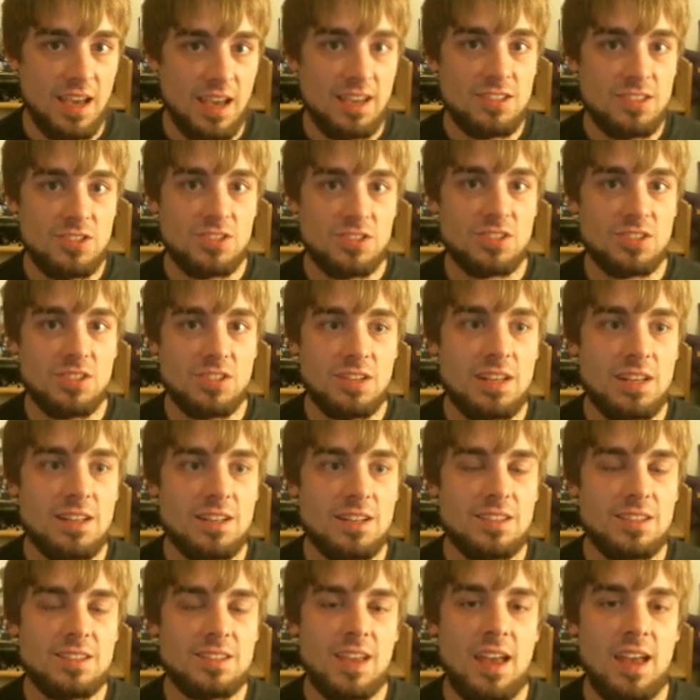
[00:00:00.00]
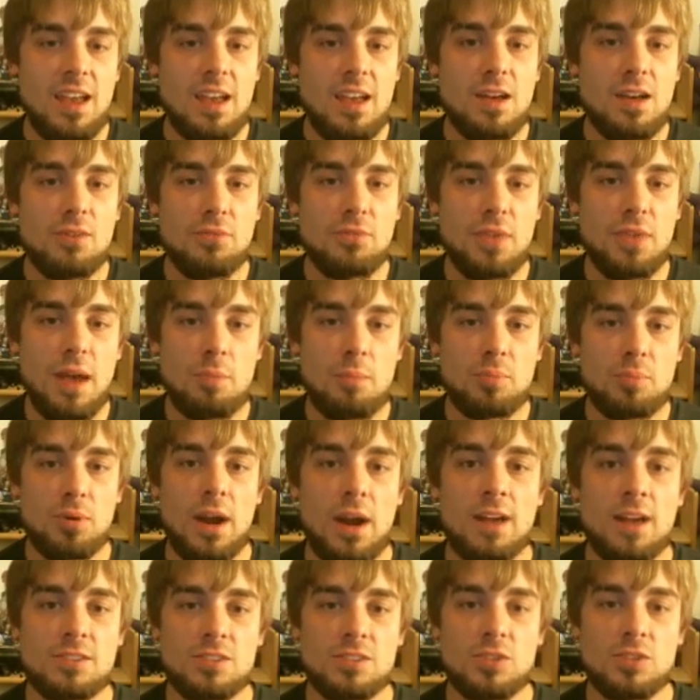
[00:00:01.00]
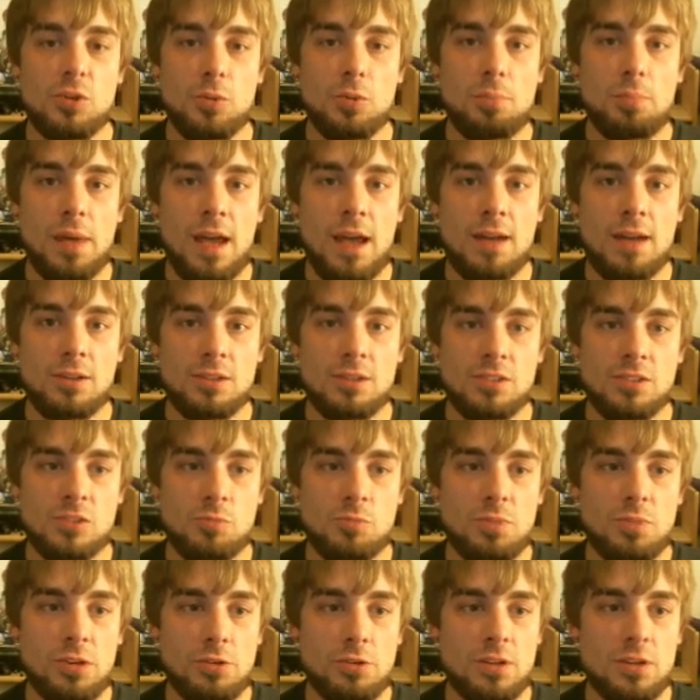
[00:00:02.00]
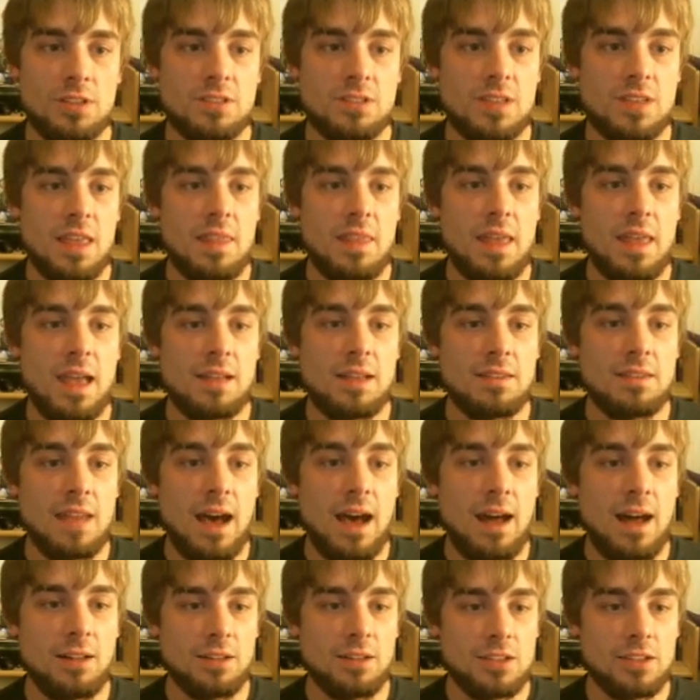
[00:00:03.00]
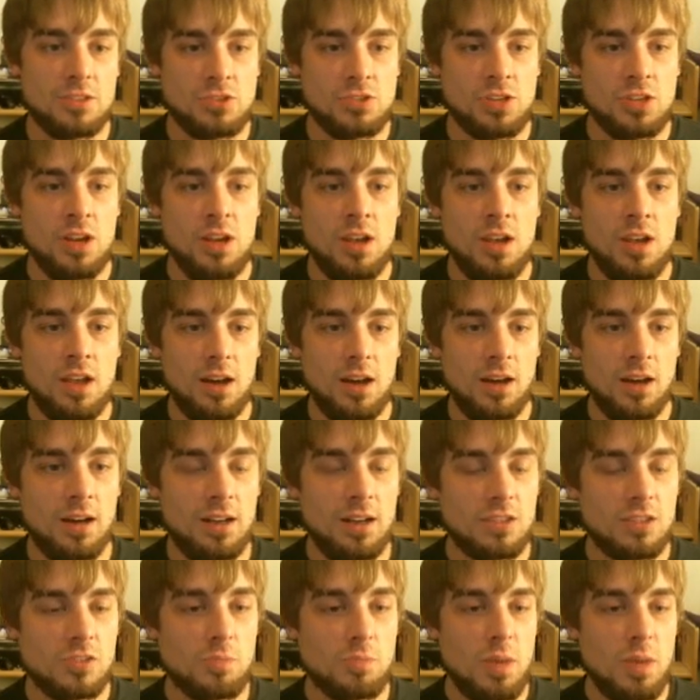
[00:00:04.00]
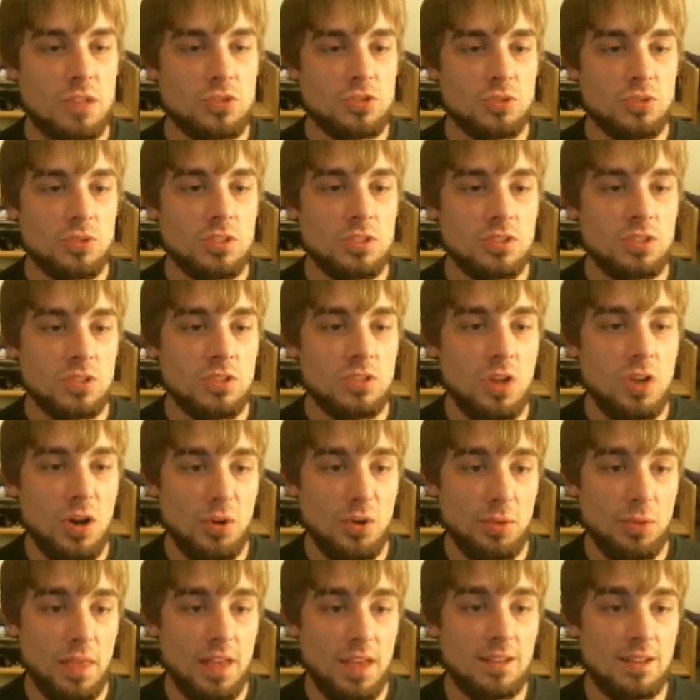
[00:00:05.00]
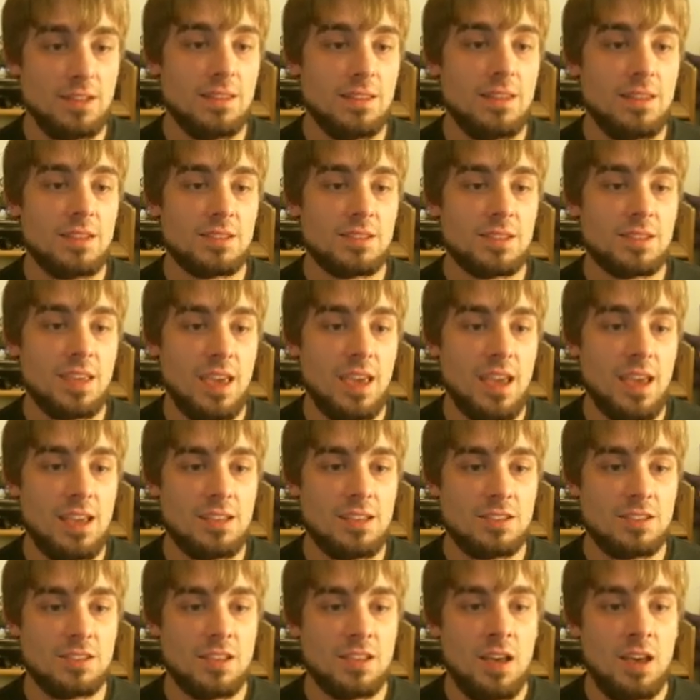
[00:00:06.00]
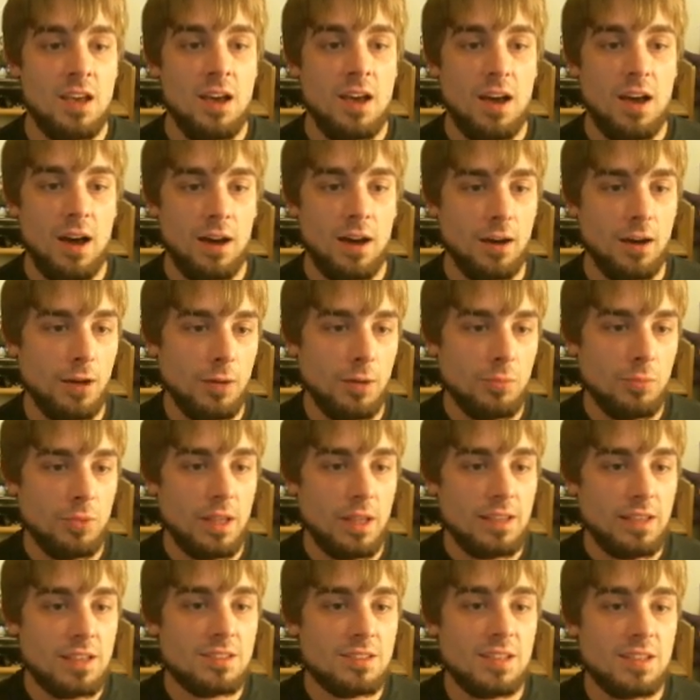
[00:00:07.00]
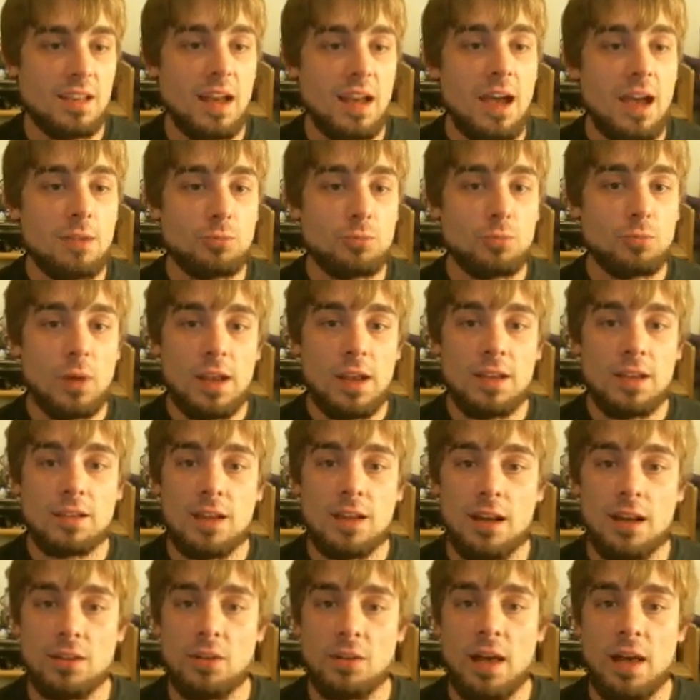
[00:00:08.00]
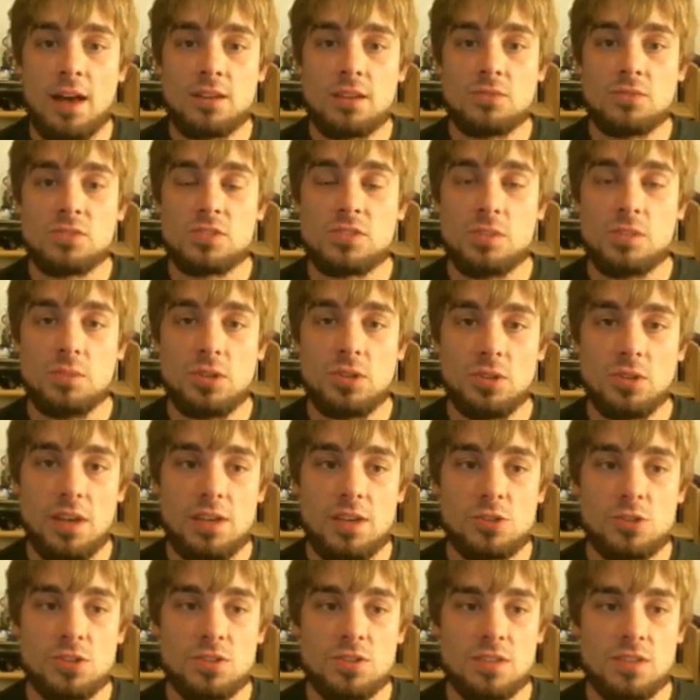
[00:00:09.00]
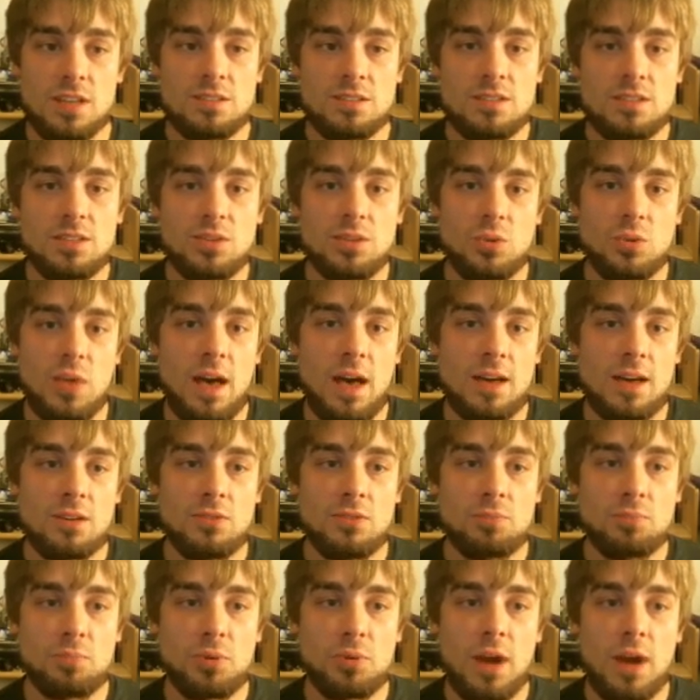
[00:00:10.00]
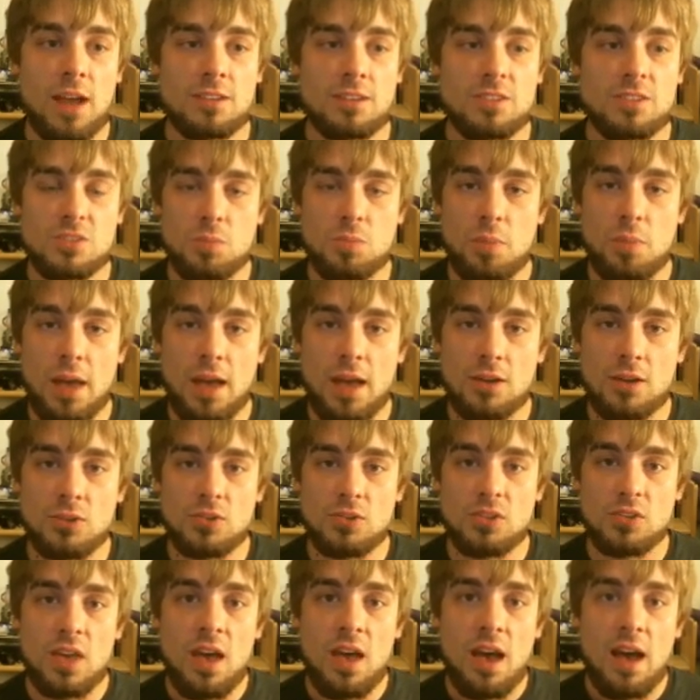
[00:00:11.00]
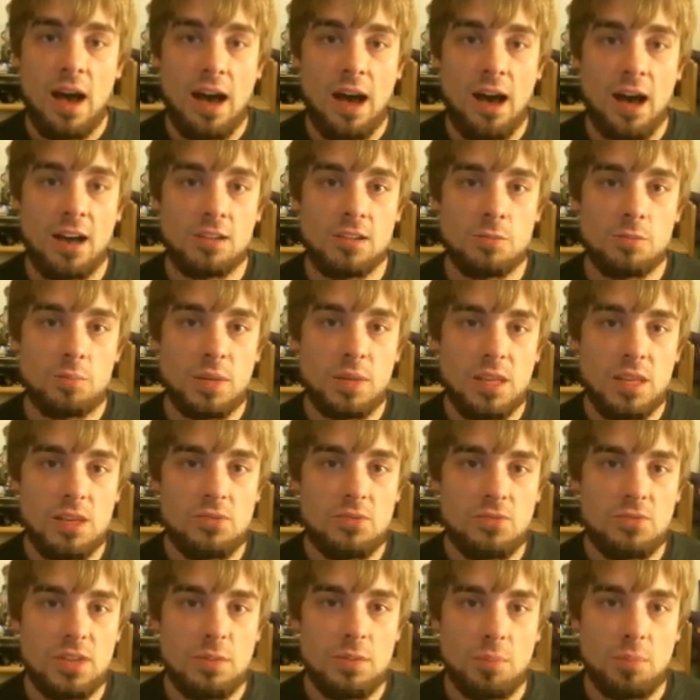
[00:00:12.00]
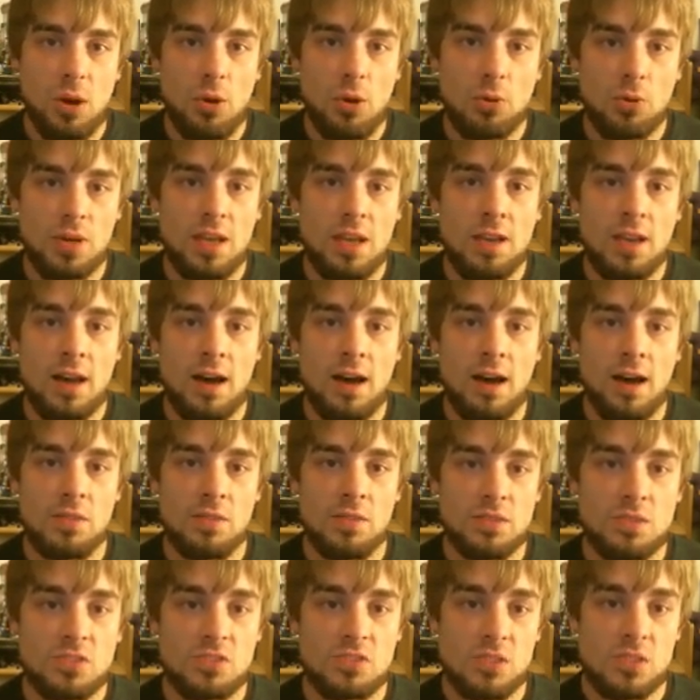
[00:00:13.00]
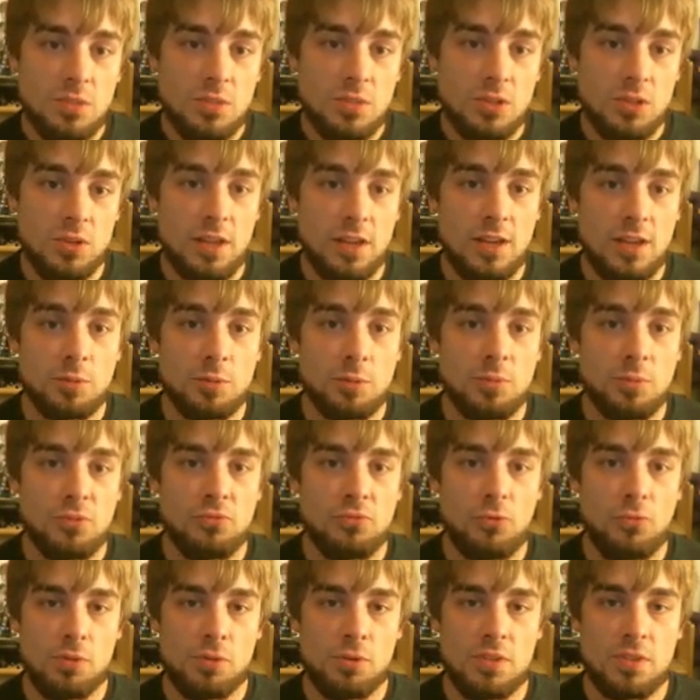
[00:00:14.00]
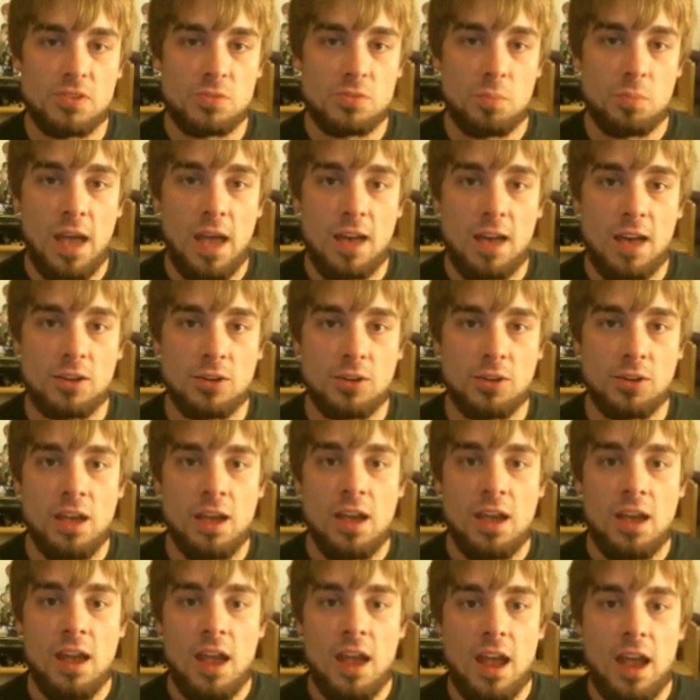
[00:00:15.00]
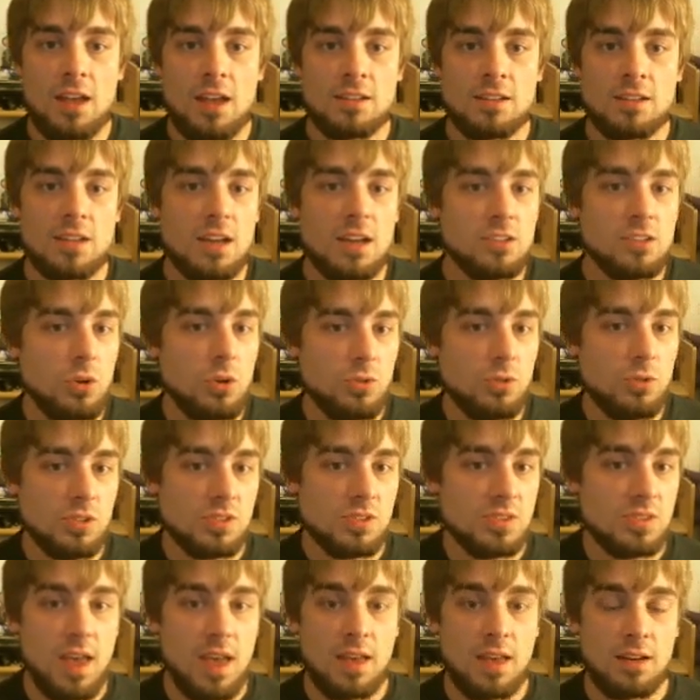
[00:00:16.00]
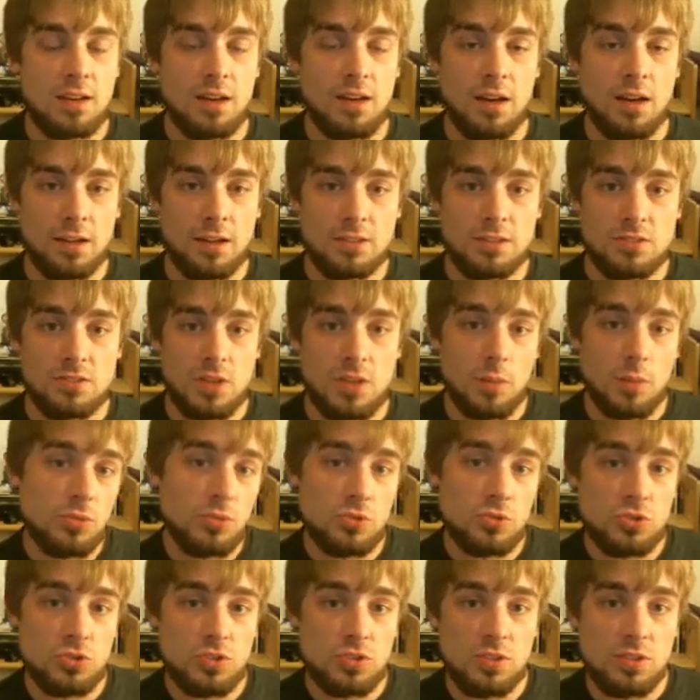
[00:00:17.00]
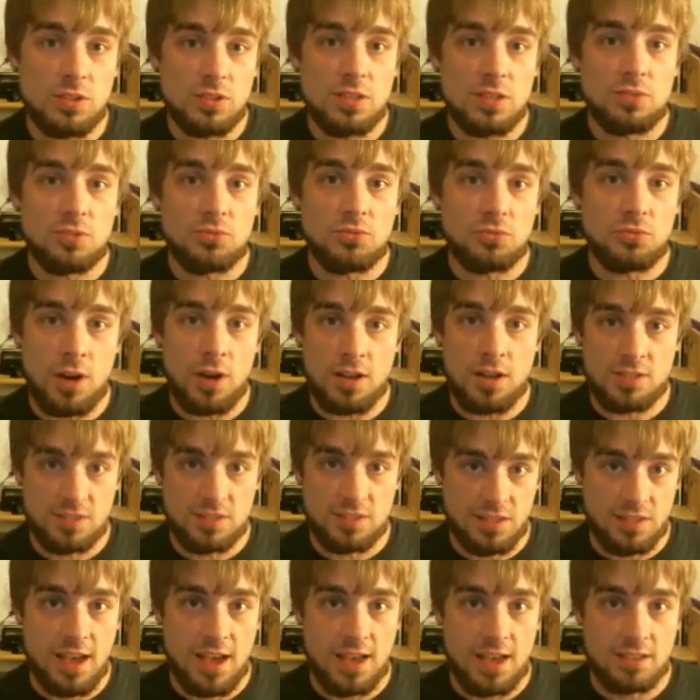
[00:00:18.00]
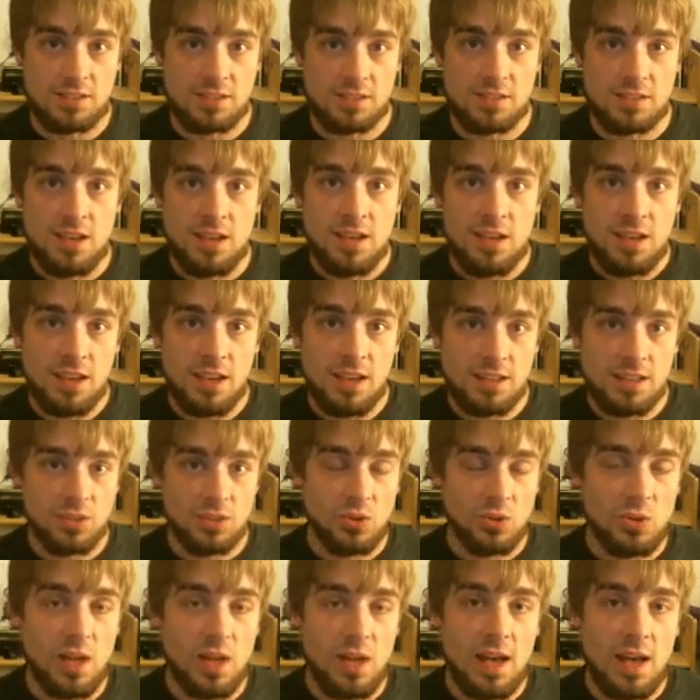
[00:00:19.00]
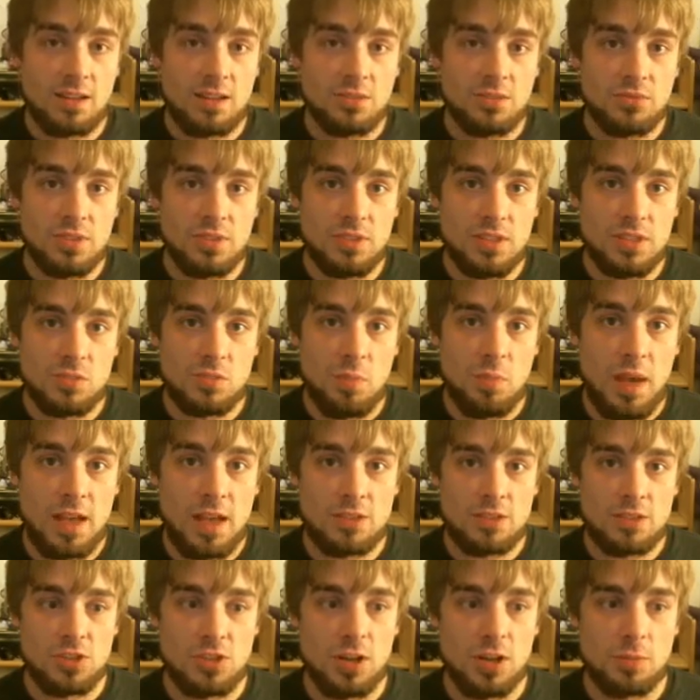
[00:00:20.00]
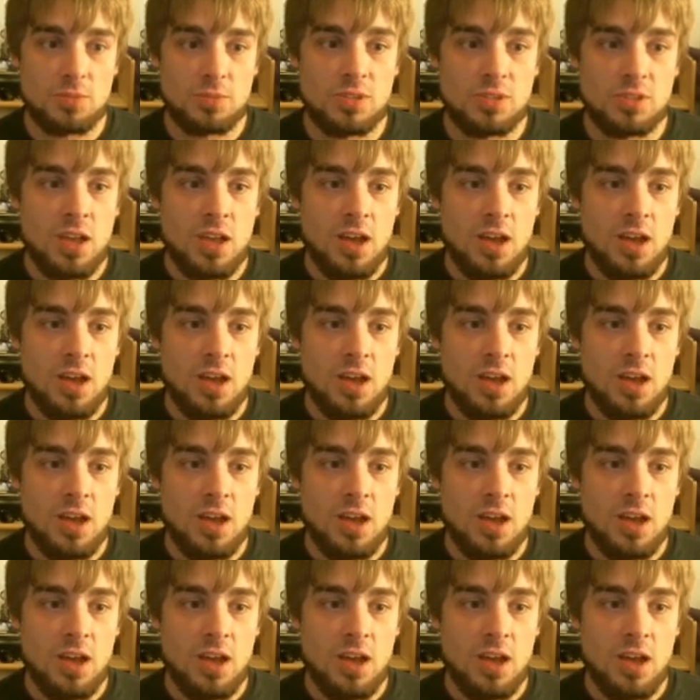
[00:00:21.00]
I just needed to have that practical battle experience and that knowledge, especially to know that in this case, like I said, I ran a lot of simulations. I did a lot of practice battles on PvP on the simulator before this battle, and I noticed that double shielding Frostlass in a lot of these matchups